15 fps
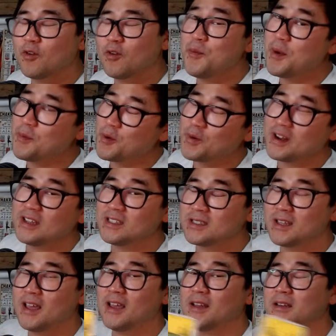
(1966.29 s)
Remember what I
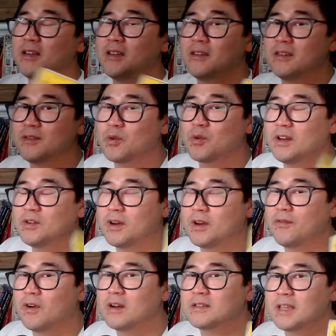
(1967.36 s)
said,
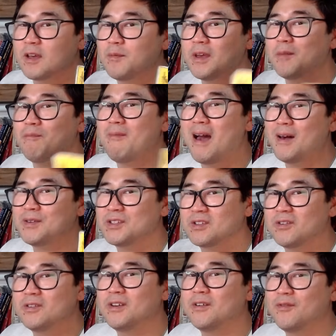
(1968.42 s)
2024 is like a big
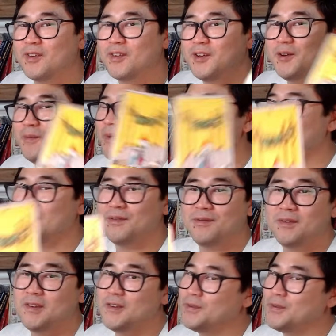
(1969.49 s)
milestone year for you, and then
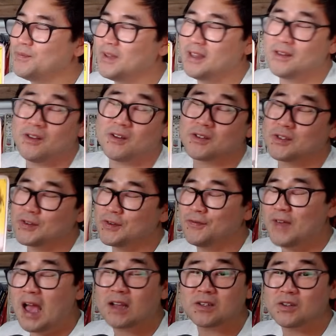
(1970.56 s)
you and your external
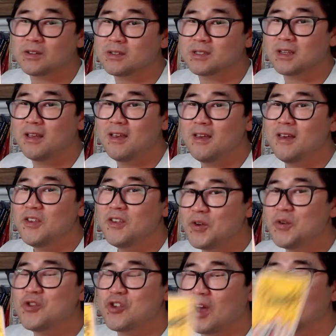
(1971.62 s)
factors,
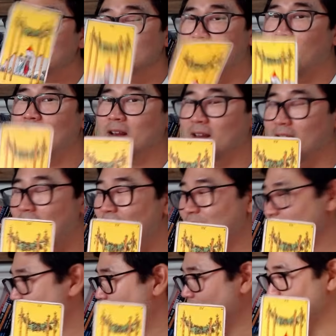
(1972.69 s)
you just got
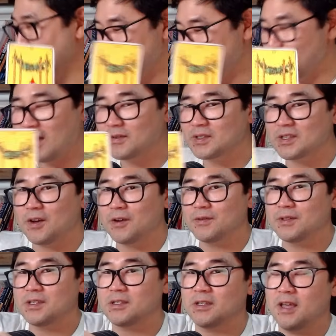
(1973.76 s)
the card of
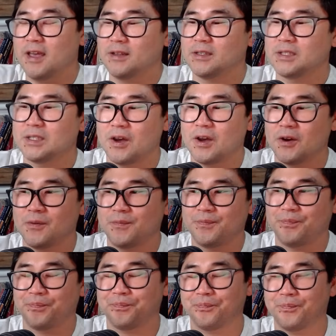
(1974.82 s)
milestones, and so
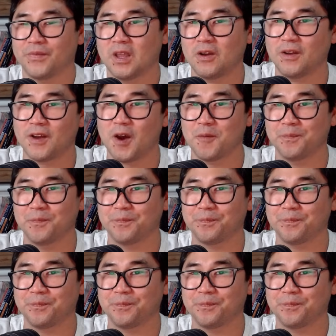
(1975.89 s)
there you go.